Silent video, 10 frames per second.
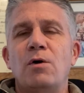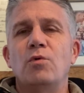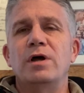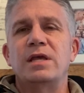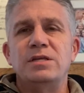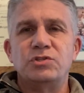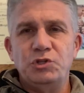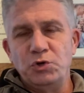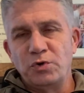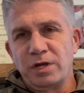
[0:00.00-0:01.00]
what He's
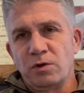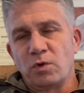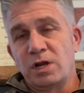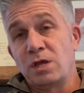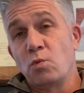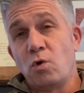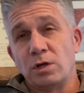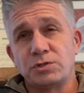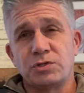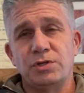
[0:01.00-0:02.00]
doing, what He
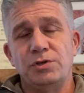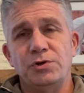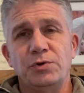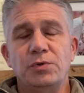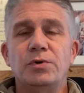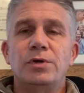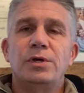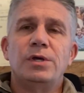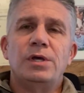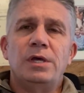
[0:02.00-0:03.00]
wants to do.
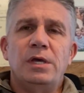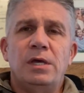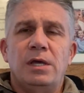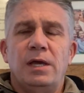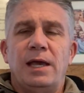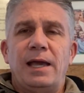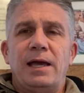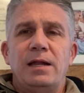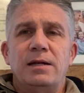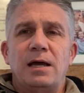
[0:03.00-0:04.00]

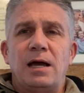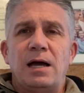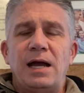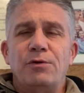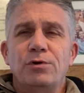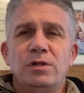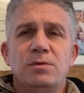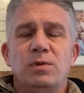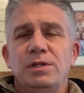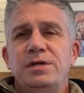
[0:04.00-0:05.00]
And I
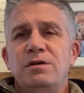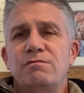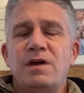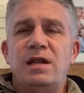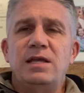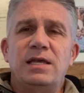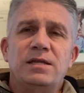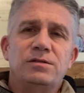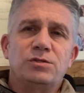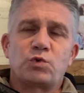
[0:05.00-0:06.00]
really believe heading
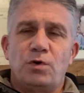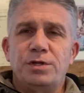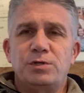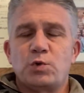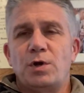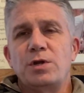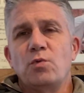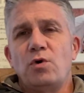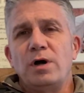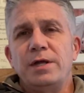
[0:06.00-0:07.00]
into
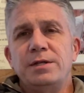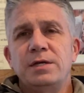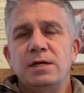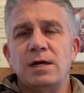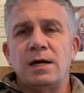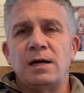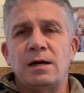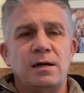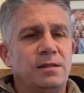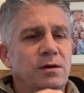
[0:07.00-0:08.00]
2021
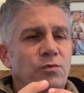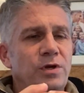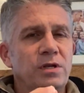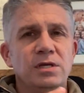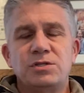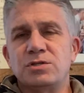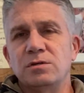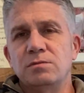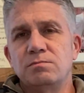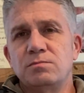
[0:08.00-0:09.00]
that we need
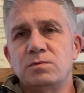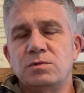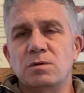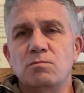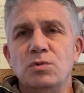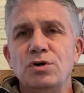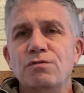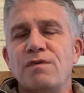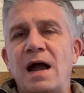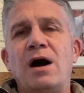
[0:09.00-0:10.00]
to
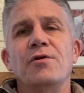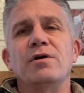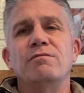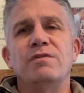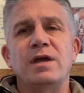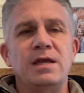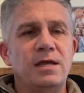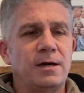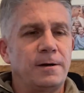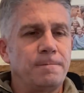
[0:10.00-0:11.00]
move out of
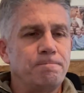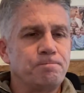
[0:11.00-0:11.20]
a